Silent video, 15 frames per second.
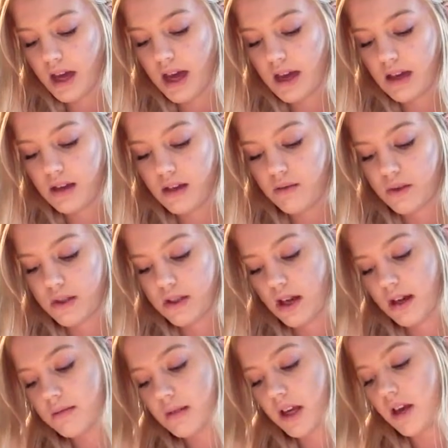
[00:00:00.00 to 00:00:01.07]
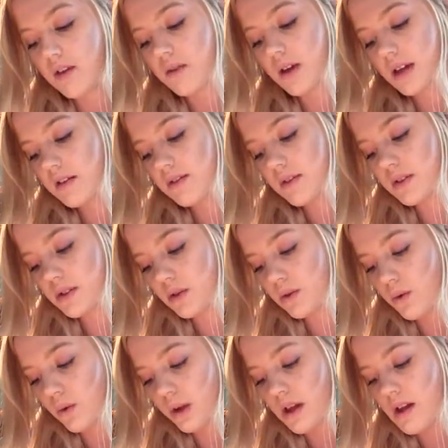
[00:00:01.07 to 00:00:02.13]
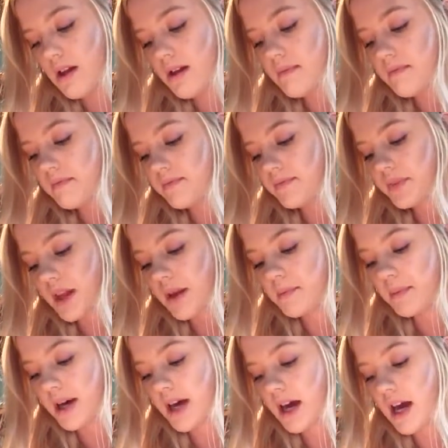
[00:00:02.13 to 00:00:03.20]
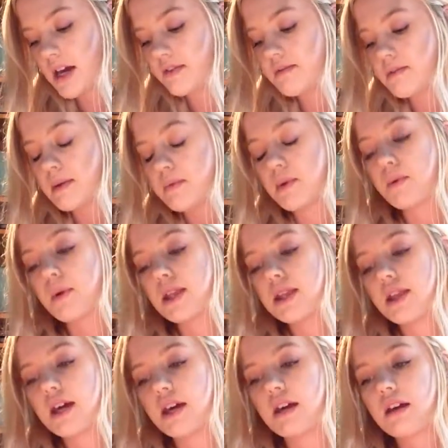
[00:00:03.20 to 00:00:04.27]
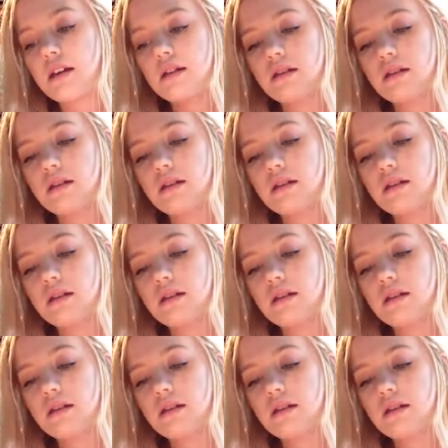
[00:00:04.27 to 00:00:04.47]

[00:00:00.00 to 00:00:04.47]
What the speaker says: and it was time to get ready for school. But I remember one thing.